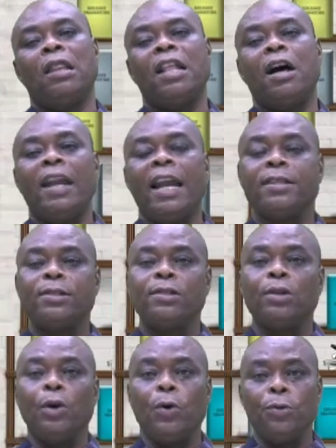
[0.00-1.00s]
Now let's
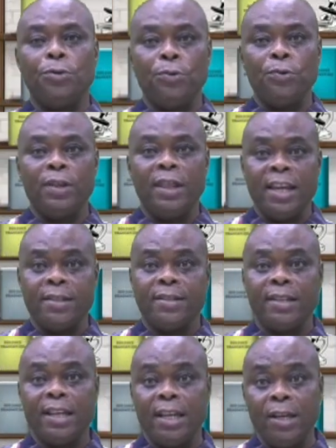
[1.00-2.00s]
go through
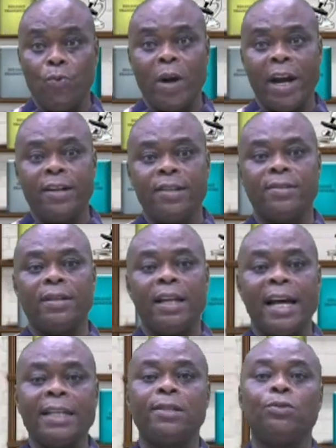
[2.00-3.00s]
these keywords
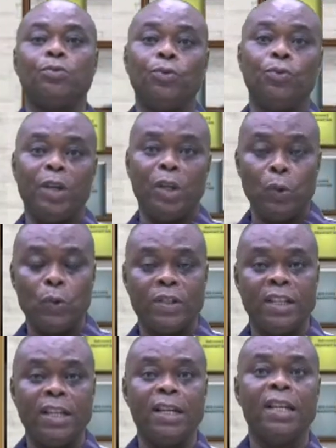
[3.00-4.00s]
that we'll be
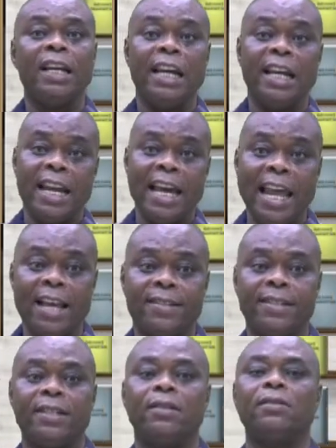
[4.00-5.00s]
using in the
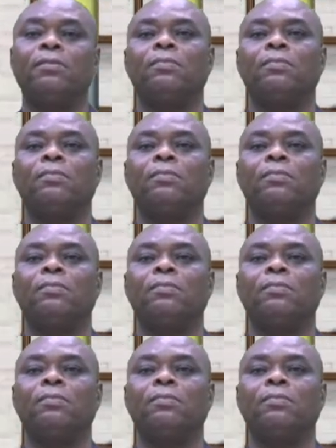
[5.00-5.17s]
lesson.